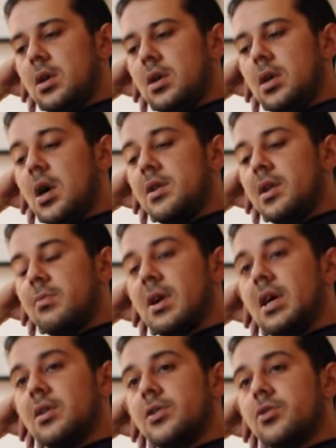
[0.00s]
learning
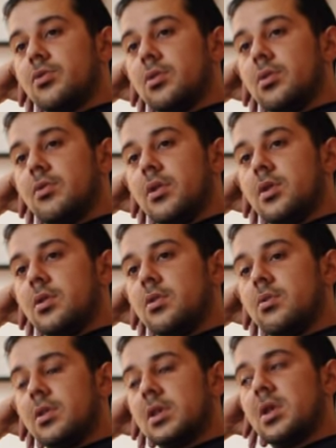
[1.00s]
about how to draw and
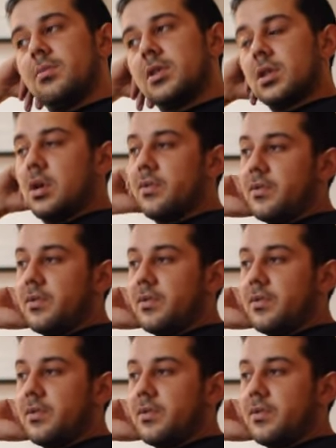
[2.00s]
all that type of stuff.